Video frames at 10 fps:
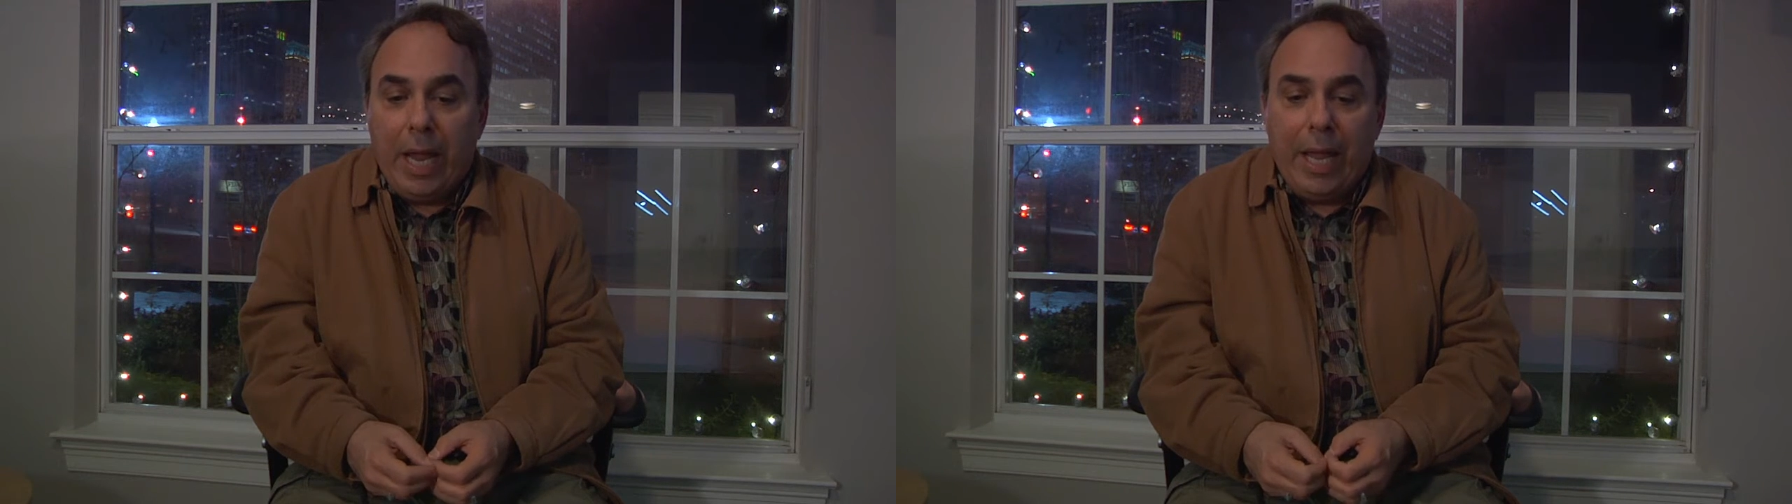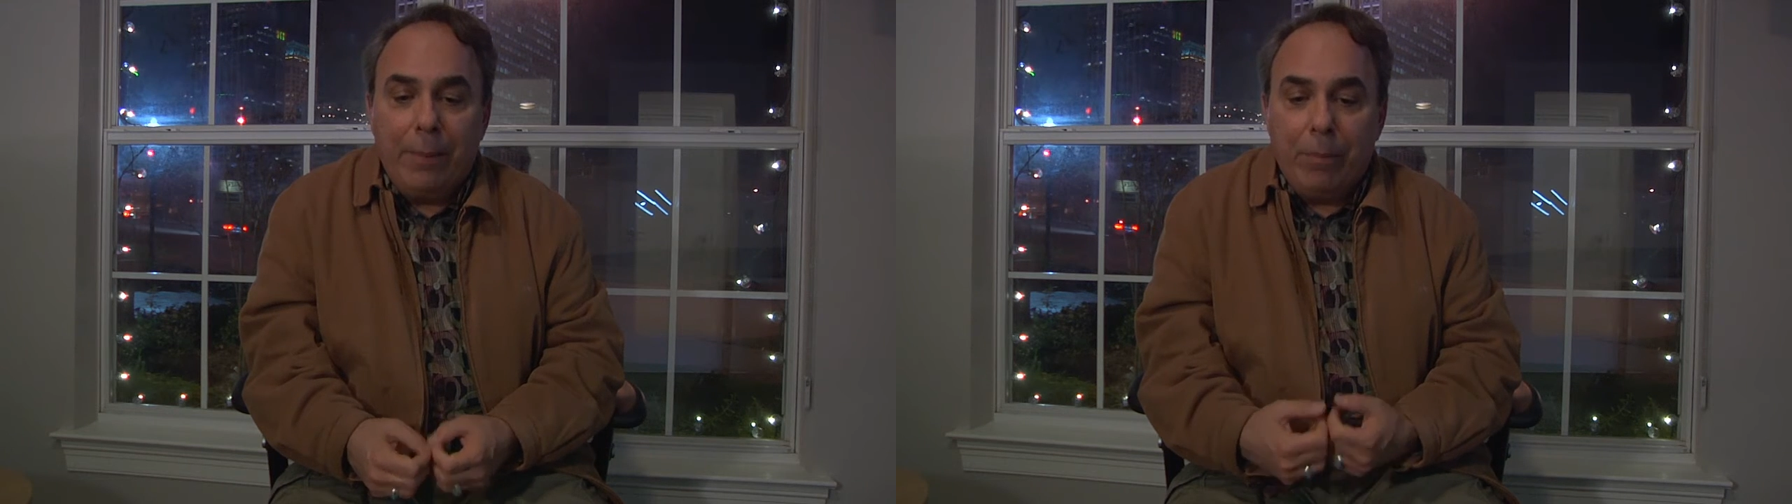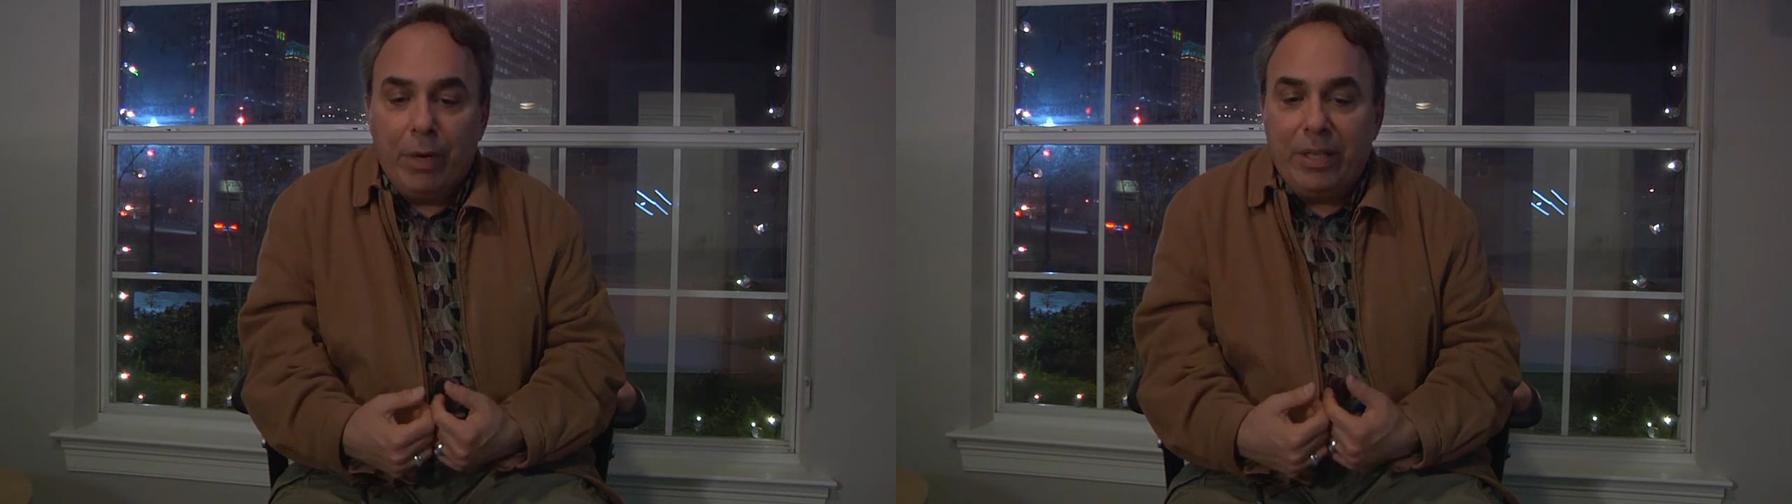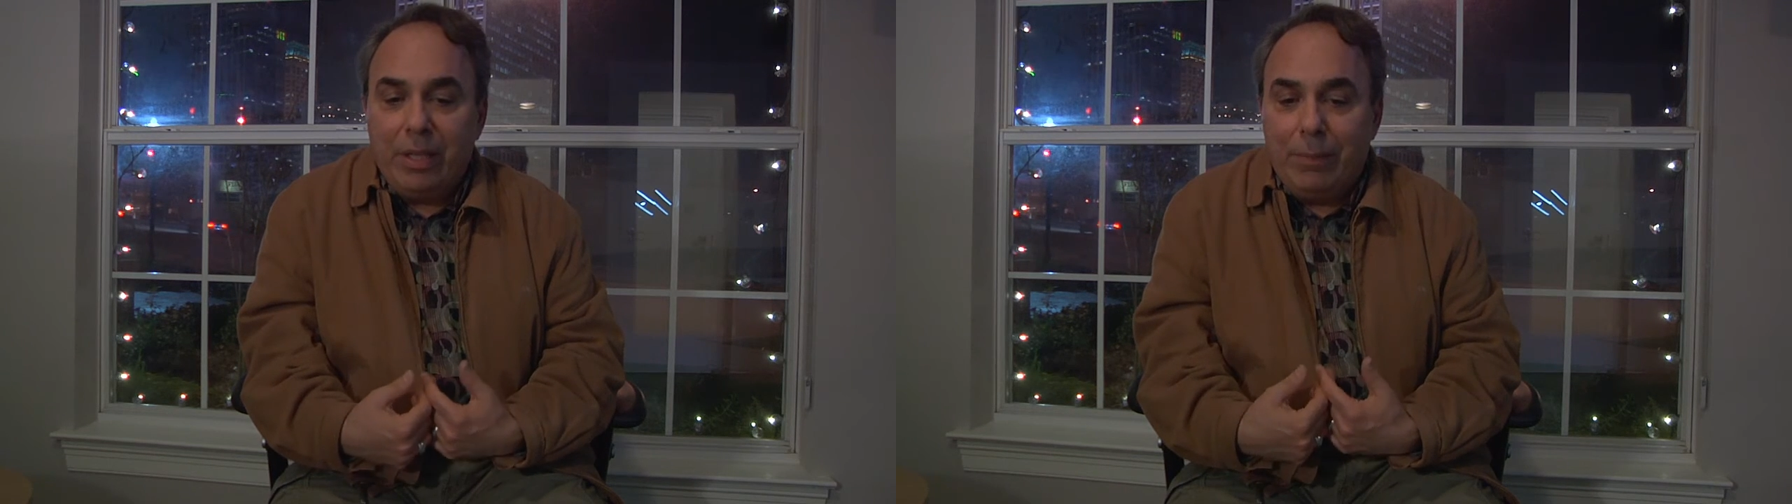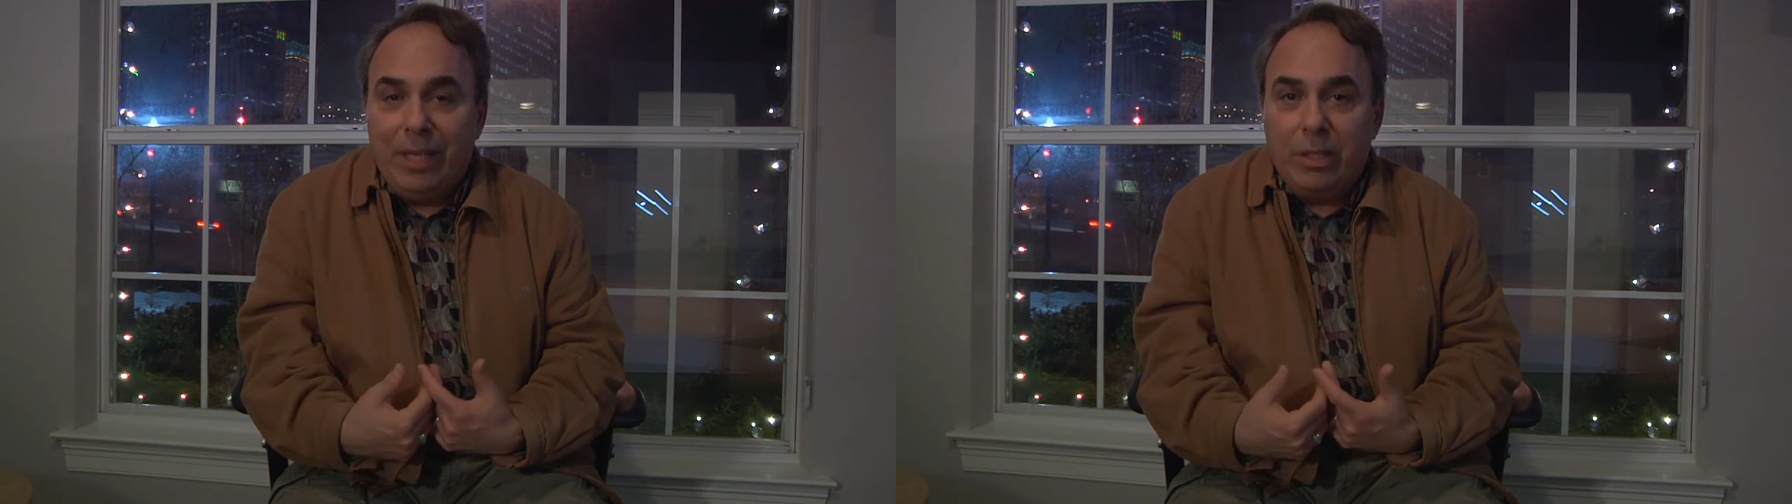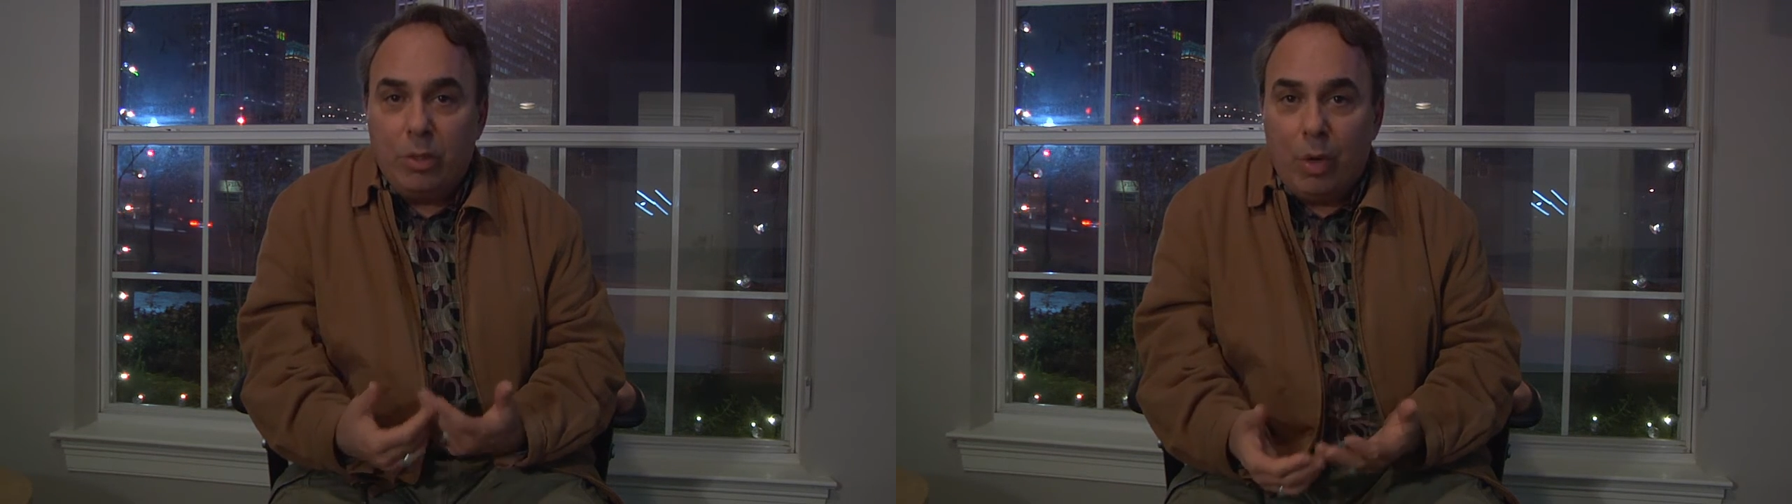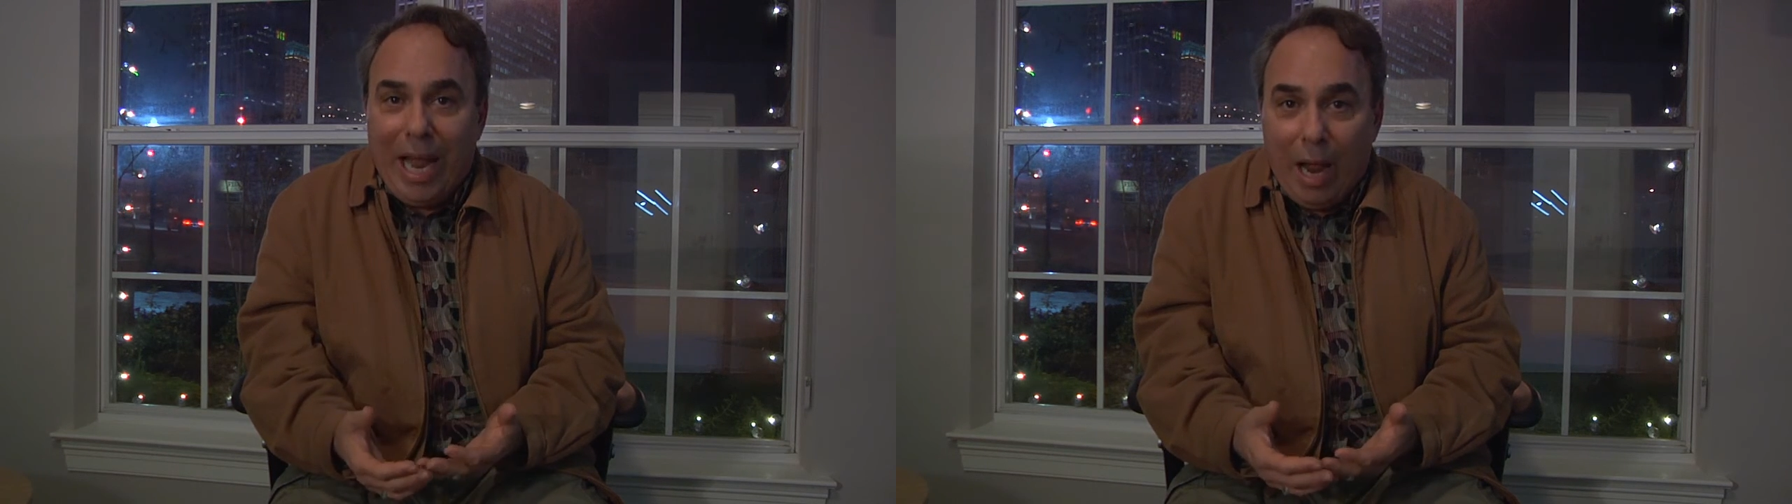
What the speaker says: and bring them into